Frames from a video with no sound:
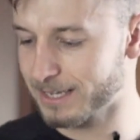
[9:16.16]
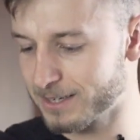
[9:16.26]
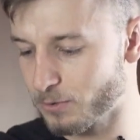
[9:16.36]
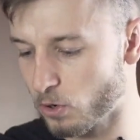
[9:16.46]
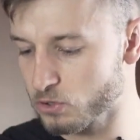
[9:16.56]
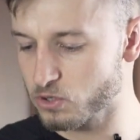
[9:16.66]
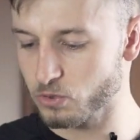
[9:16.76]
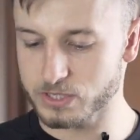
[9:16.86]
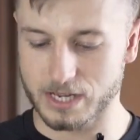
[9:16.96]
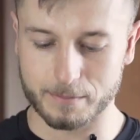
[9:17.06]
There were
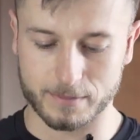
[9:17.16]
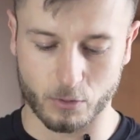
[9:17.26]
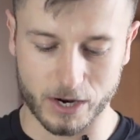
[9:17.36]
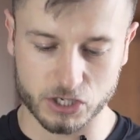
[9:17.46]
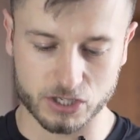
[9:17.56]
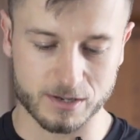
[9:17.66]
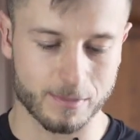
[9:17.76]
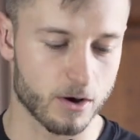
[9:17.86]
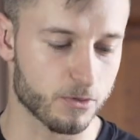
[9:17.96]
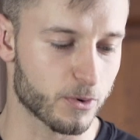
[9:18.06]
also some questions
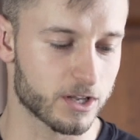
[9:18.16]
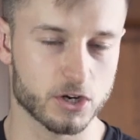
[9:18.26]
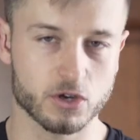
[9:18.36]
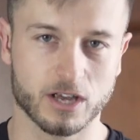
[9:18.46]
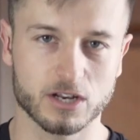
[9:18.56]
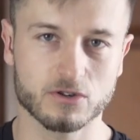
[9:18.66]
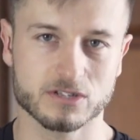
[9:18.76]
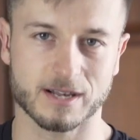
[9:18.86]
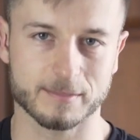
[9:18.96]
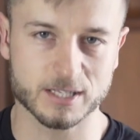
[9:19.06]
about whether you can
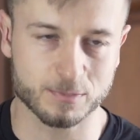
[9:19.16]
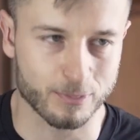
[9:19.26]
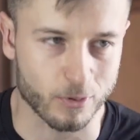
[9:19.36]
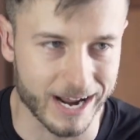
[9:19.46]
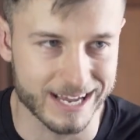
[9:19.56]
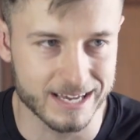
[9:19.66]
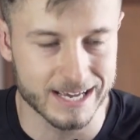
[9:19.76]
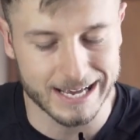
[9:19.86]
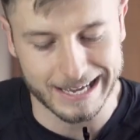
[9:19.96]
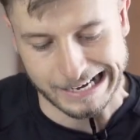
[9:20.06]
use some
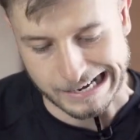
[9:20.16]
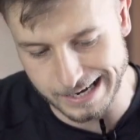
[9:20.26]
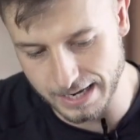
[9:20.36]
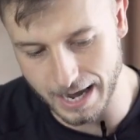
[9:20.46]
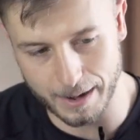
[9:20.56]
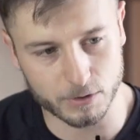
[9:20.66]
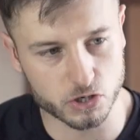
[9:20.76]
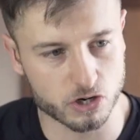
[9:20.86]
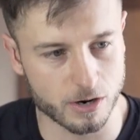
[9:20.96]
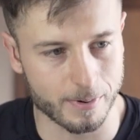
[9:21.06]
spray. I'm
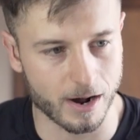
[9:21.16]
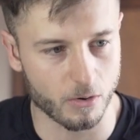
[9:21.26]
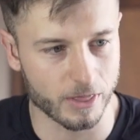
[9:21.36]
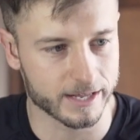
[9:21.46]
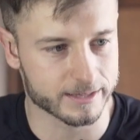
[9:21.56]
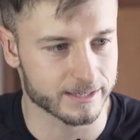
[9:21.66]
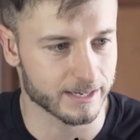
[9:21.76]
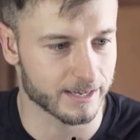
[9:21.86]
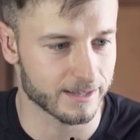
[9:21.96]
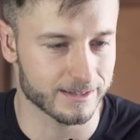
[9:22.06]
not sure about that.
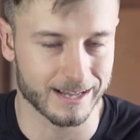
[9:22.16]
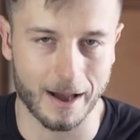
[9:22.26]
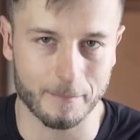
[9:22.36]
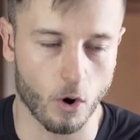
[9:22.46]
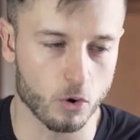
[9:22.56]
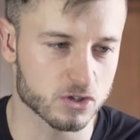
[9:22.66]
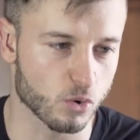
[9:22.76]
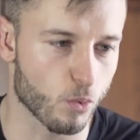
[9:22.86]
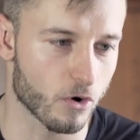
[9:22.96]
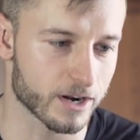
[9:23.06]
I'm
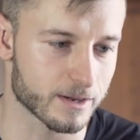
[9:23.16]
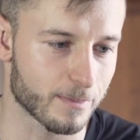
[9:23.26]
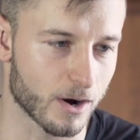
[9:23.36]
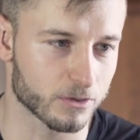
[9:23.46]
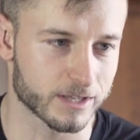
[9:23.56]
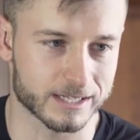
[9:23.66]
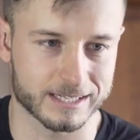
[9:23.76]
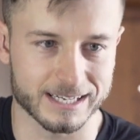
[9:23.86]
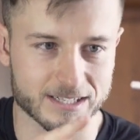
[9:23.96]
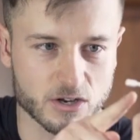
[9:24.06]
also worried about
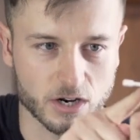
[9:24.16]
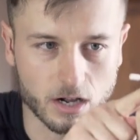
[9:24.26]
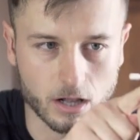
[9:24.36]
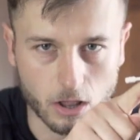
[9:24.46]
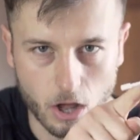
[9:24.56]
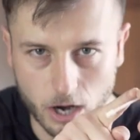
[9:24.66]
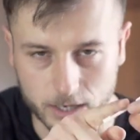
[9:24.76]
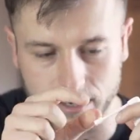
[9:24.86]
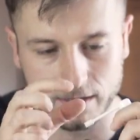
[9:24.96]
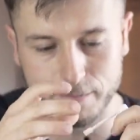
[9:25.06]
that it's gonna
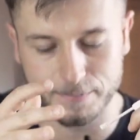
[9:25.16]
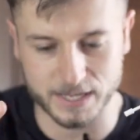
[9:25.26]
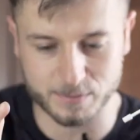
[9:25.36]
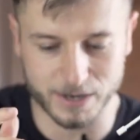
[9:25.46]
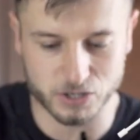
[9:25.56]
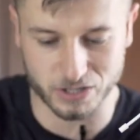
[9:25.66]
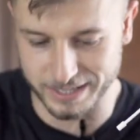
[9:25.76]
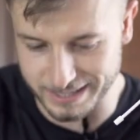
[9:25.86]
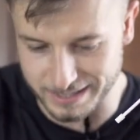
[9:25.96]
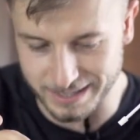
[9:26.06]
clog,
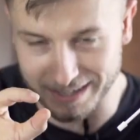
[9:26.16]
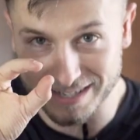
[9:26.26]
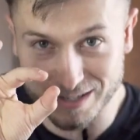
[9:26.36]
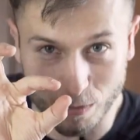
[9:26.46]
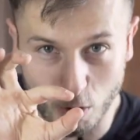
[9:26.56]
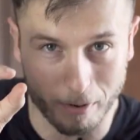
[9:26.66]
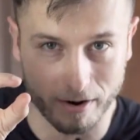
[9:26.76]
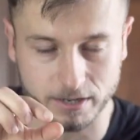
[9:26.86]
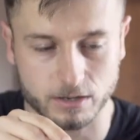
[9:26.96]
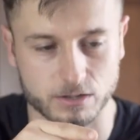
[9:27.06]
especially the small
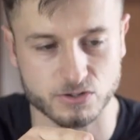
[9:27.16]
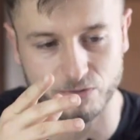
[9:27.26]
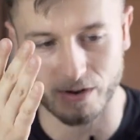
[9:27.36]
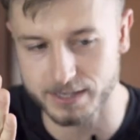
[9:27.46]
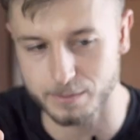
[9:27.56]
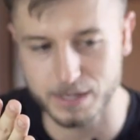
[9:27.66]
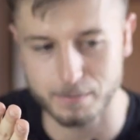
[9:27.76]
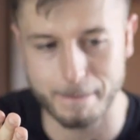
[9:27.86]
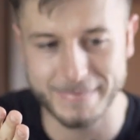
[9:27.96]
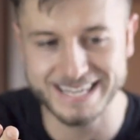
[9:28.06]
particles of
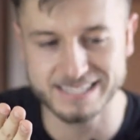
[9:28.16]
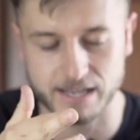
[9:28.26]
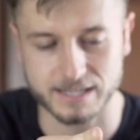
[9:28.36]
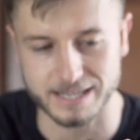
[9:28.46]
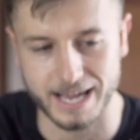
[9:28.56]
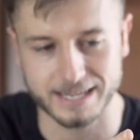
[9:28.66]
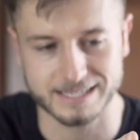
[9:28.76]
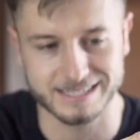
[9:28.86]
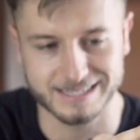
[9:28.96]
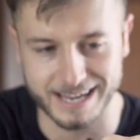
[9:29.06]
vitamin B6
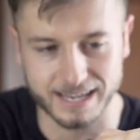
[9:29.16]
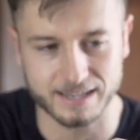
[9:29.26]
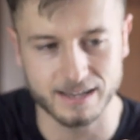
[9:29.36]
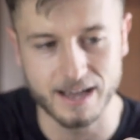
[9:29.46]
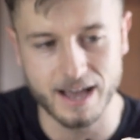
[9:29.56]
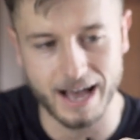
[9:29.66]
and zinc